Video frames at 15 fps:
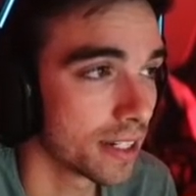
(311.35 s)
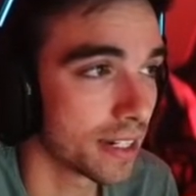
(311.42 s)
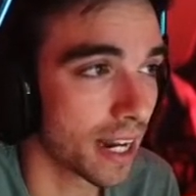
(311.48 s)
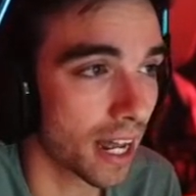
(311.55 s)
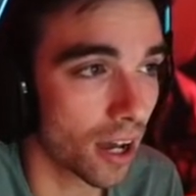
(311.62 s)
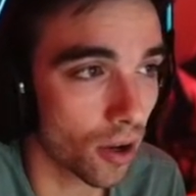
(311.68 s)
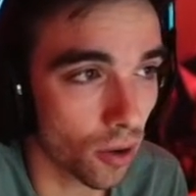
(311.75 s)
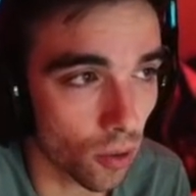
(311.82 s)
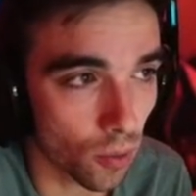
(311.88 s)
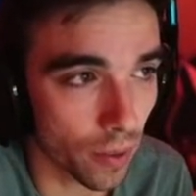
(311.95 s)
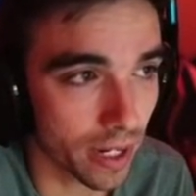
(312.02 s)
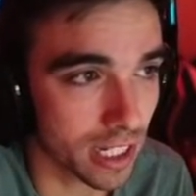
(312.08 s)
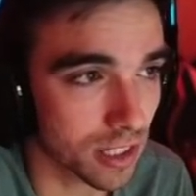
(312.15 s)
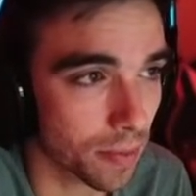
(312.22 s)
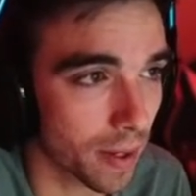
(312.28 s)
Now,
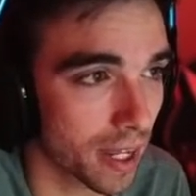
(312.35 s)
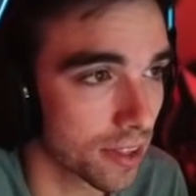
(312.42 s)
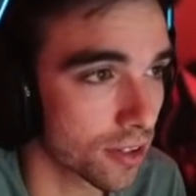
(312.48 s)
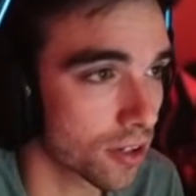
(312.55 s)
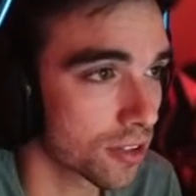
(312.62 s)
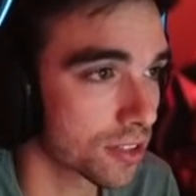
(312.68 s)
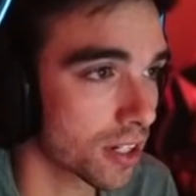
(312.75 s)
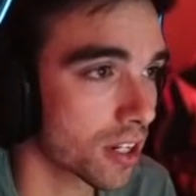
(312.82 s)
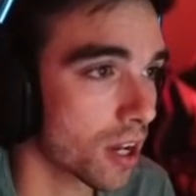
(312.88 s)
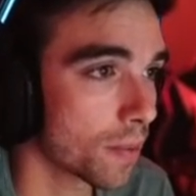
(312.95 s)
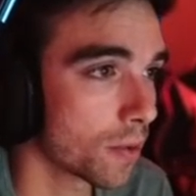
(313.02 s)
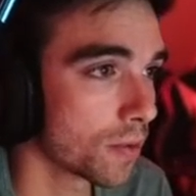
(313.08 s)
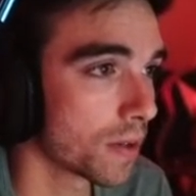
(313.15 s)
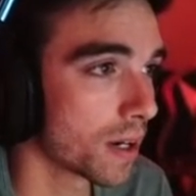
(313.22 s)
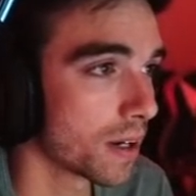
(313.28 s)
wingspan, there's a couple
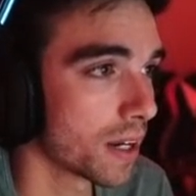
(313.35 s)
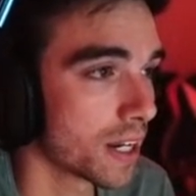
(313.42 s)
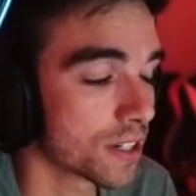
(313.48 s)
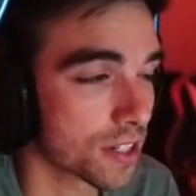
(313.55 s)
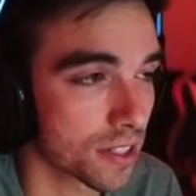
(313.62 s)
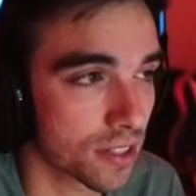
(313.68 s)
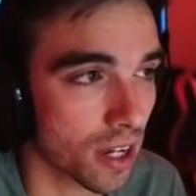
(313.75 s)
variations.